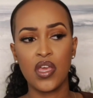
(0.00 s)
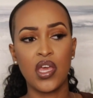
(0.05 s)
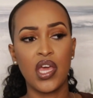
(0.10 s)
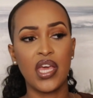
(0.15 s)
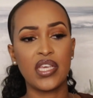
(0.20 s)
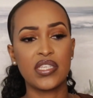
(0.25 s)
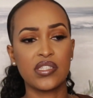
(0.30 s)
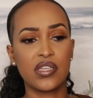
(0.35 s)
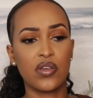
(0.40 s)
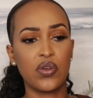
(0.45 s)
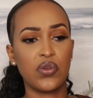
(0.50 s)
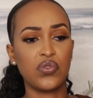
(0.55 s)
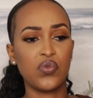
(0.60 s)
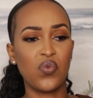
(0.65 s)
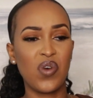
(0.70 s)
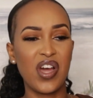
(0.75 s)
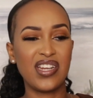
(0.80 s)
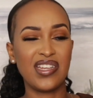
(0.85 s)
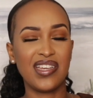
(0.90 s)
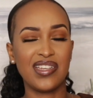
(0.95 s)
est-ce que
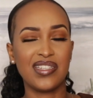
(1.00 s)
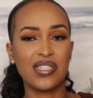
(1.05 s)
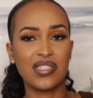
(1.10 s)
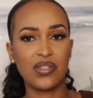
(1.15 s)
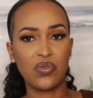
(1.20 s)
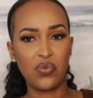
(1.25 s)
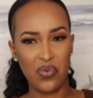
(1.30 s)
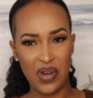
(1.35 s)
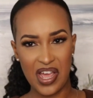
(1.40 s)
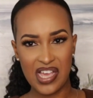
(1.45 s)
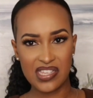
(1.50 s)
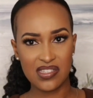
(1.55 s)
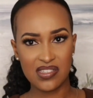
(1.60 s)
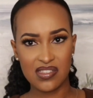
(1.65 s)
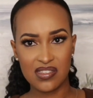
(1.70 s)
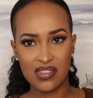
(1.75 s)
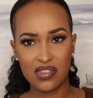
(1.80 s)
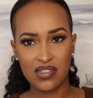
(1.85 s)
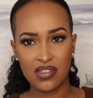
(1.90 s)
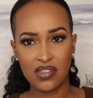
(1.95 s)
do I need
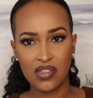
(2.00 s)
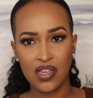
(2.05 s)
rest